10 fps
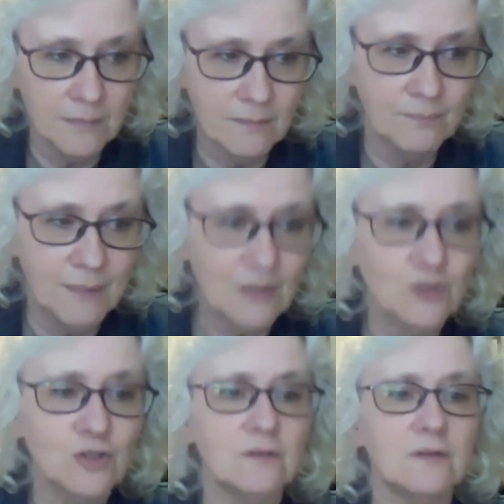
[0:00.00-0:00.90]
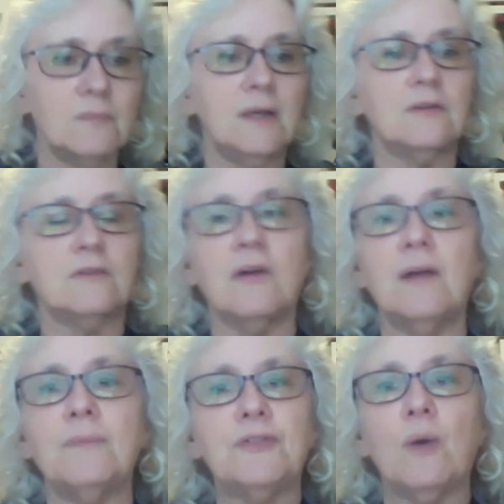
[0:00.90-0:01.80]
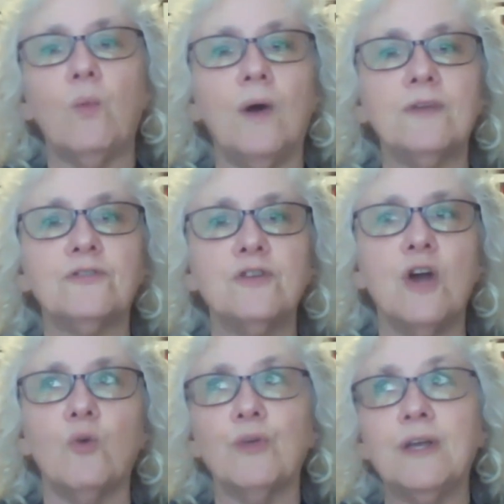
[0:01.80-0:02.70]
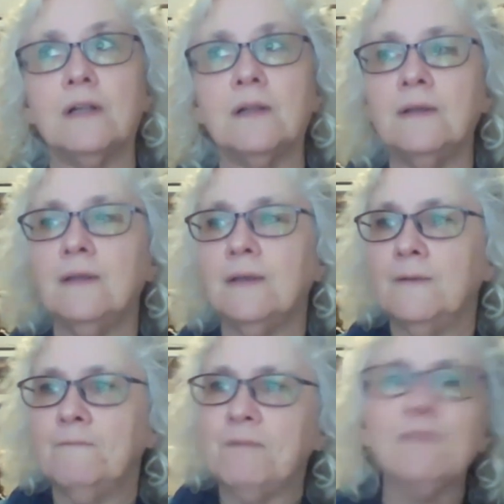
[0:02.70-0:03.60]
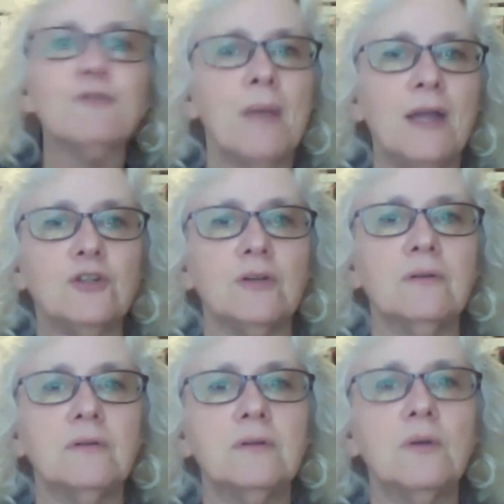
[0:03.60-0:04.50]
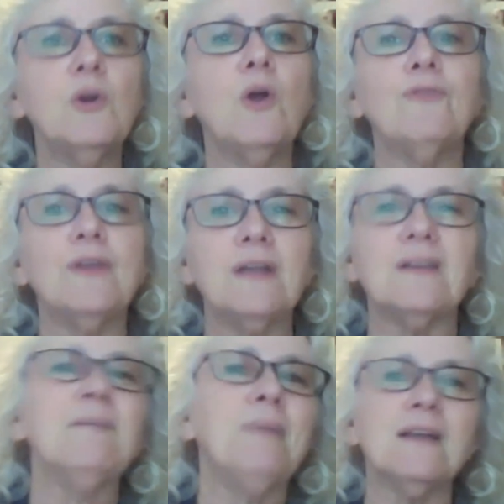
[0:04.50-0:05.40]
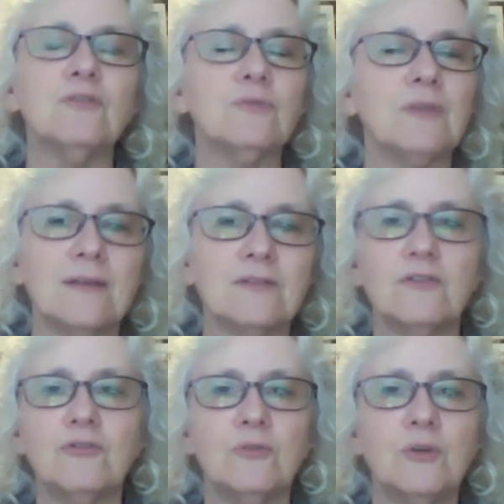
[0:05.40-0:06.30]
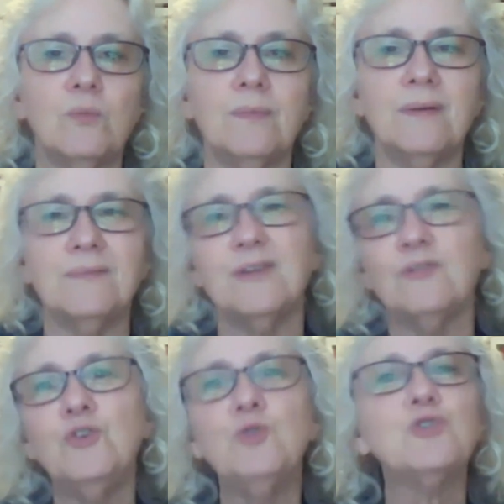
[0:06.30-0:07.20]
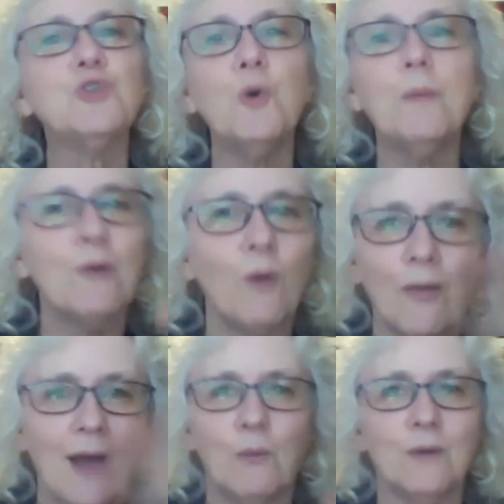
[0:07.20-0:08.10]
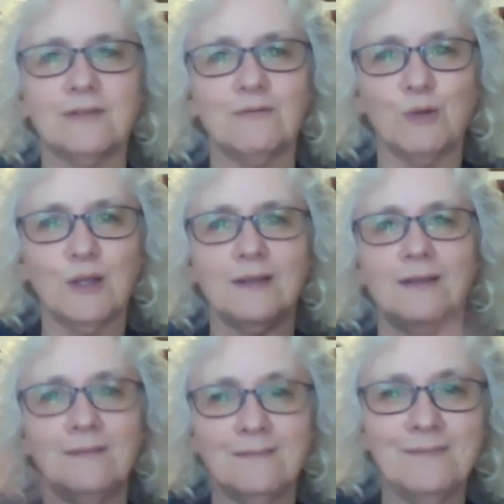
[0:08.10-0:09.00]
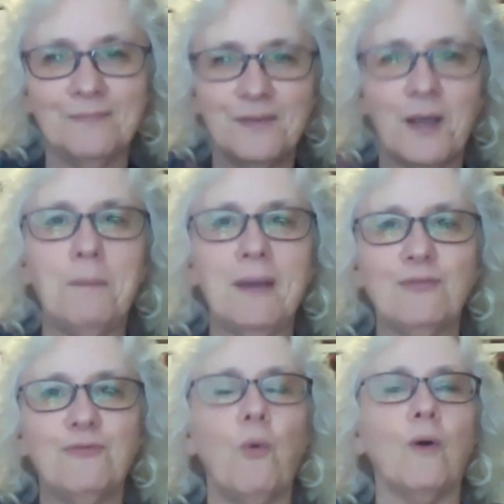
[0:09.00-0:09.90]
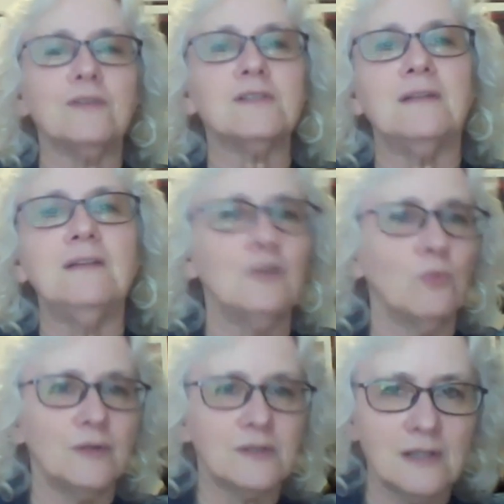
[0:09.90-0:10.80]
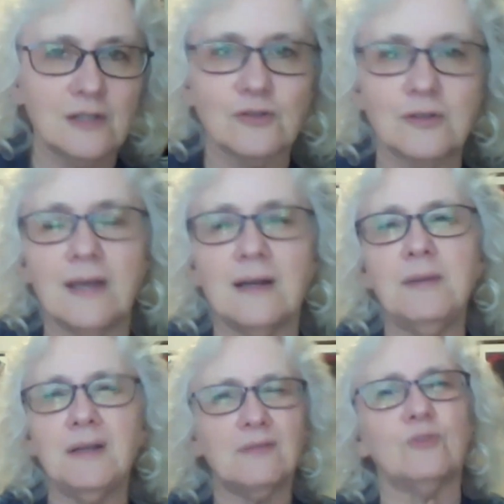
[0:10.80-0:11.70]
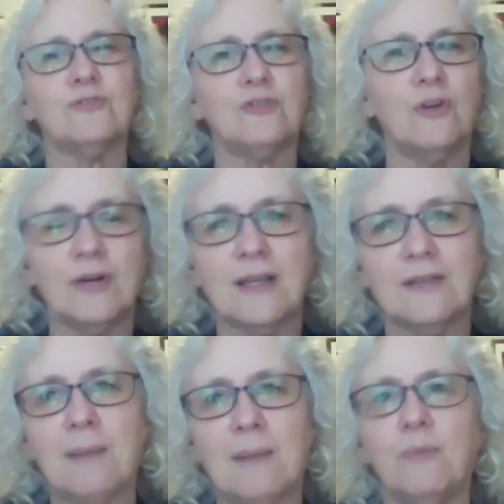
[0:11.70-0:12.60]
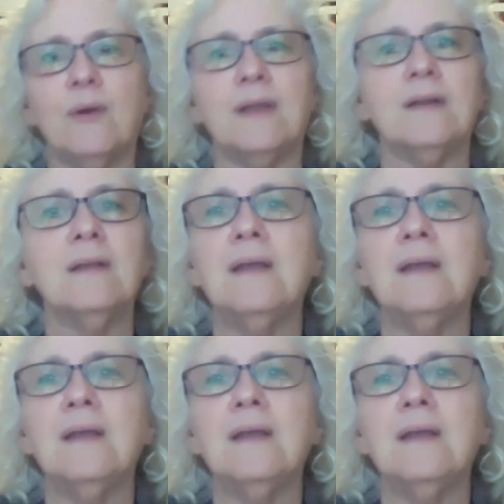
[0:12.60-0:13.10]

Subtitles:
mentioned to me at the time that there was no real information. There were no videos. And back in 2002, YouTube and all that wasn't really a big force, and neither was the internet. I mean, it's all starting at that point.